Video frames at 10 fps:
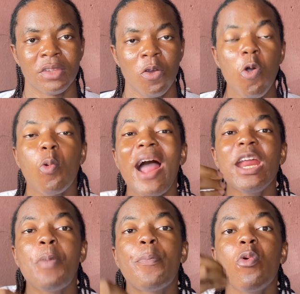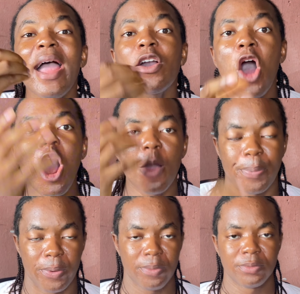Ukwuani people, wake
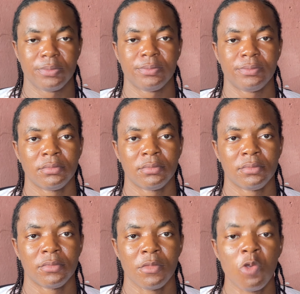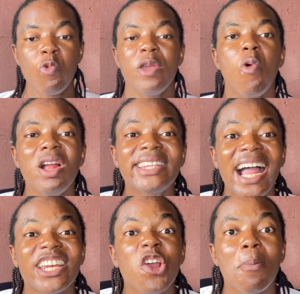up. We want
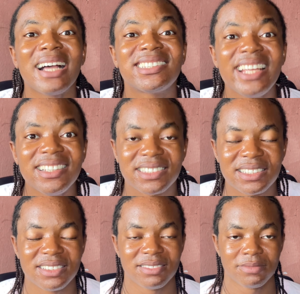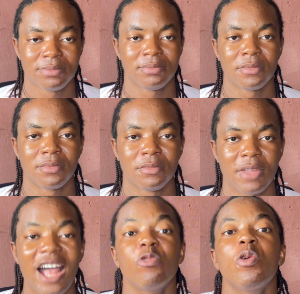Anioma states,
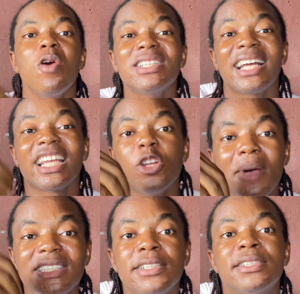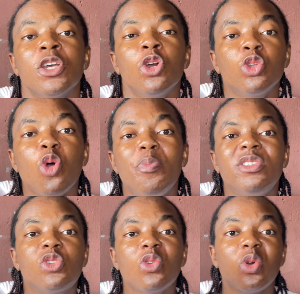and we want that Anioma state to be
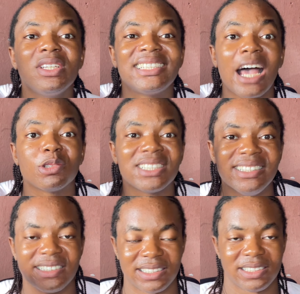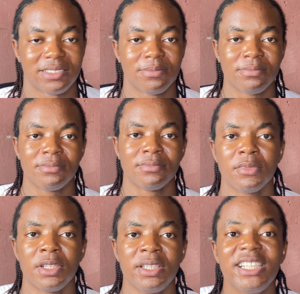zoned to the southeast.
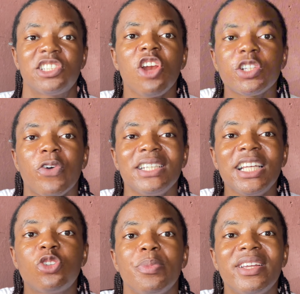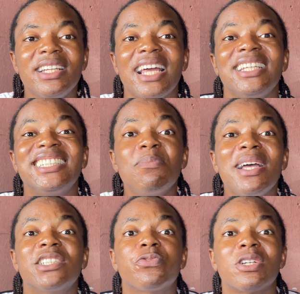The slot for a state to be created is
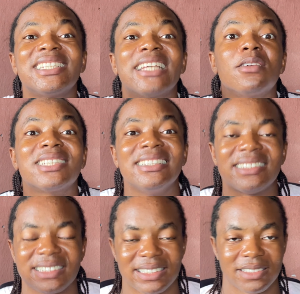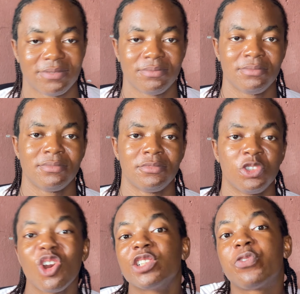meant for the southeast,
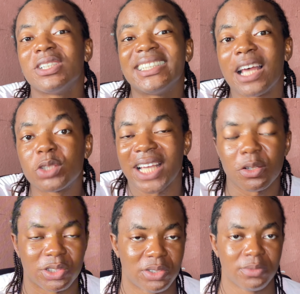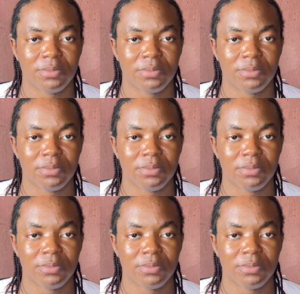not for the south-south.